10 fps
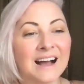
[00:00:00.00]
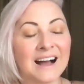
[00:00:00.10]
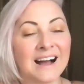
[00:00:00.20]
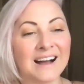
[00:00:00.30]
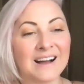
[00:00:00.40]

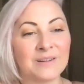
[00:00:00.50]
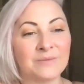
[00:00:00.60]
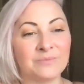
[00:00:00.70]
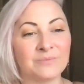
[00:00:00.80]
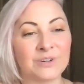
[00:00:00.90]

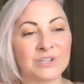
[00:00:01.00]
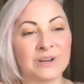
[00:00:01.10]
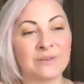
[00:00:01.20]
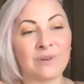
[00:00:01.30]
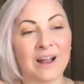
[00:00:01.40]
We're
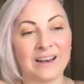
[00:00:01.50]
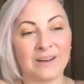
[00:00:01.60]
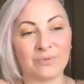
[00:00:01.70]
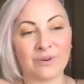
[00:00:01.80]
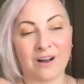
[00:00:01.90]
doing
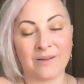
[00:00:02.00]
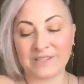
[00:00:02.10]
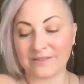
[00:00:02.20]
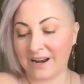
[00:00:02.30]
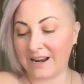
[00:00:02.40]
writing
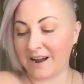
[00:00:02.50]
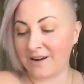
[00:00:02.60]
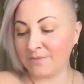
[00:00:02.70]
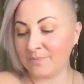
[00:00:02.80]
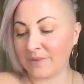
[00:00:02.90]
prompts right
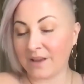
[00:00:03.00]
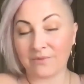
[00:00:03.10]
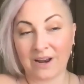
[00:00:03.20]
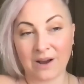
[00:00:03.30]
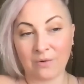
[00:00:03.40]
now. And
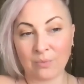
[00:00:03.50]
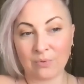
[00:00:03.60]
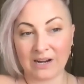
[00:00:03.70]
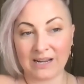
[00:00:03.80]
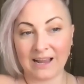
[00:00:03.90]
right now we're
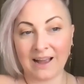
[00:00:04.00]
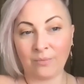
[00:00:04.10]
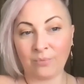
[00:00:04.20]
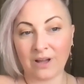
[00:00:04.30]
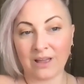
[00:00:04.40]
breaking
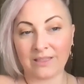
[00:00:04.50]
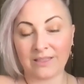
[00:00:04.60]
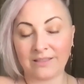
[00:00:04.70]
up with